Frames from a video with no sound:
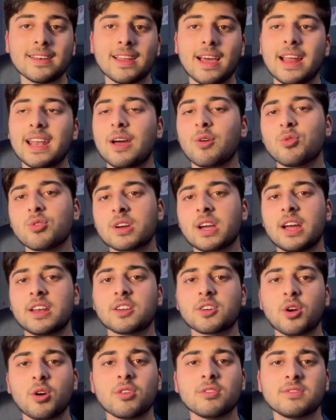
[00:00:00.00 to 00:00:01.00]
And I will kind of
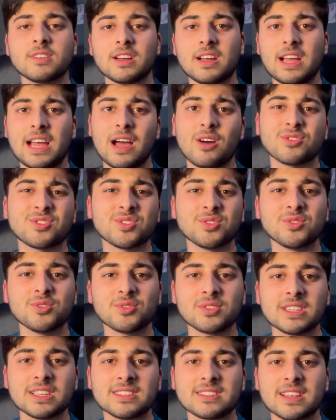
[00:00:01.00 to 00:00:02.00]
go over how to do
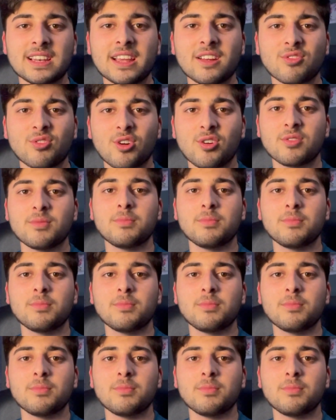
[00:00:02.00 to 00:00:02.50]
this later on,